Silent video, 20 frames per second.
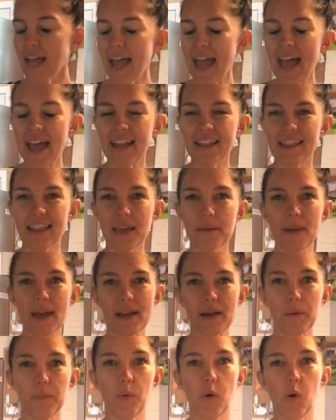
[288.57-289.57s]
and they
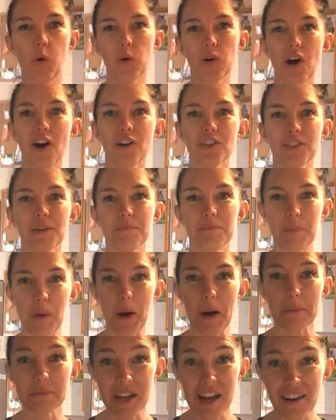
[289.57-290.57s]
make a bowl called the
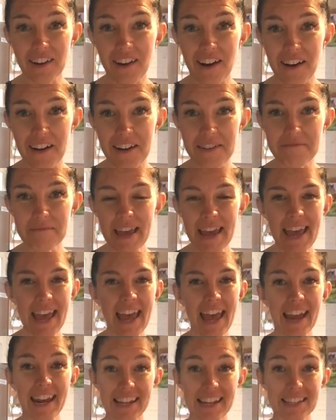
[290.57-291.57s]
bomb.com,
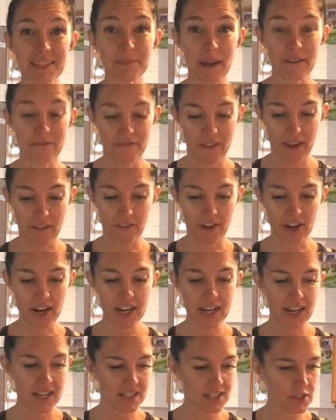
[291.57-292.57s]
and it's my
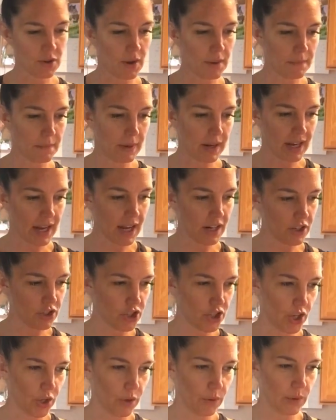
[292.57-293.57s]
favorite, and so I'm going to kind of
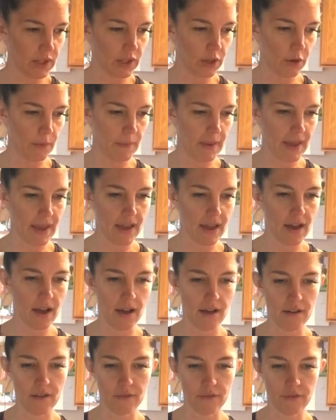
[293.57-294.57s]
show you a little bit
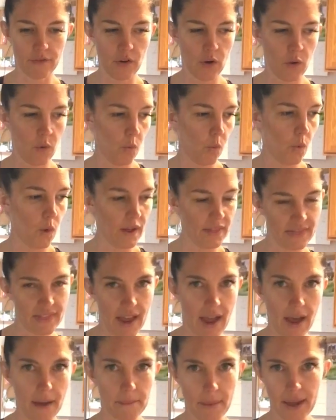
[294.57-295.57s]
of what
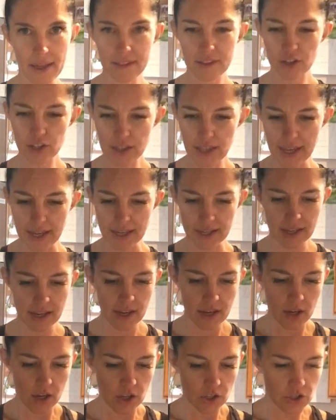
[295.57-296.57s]
that might look like.
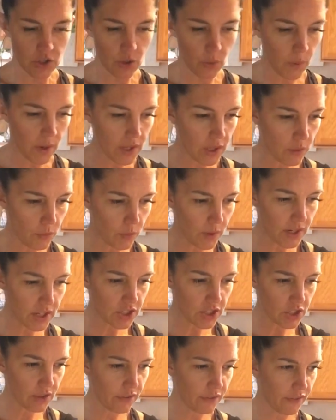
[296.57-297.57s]
So what you want to
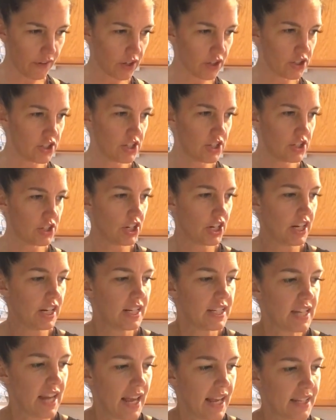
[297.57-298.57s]
do first is you're going
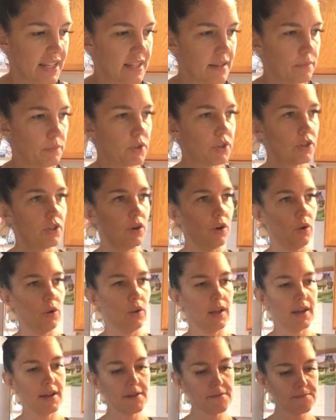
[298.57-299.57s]
to take some
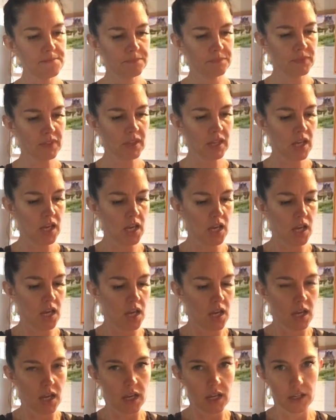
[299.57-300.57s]
granola,
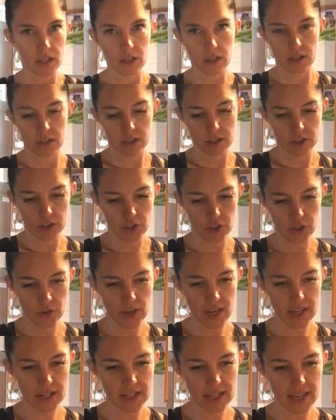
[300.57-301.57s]
You
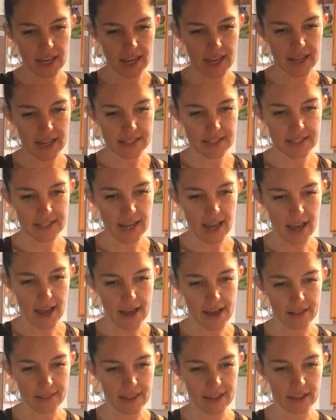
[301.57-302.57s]
can get
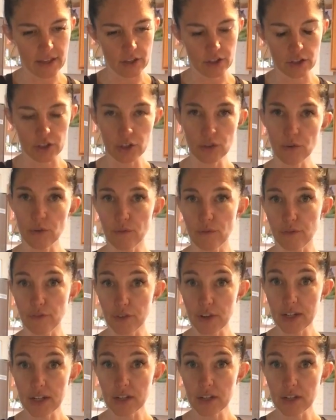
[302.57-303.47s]
like a gluten-free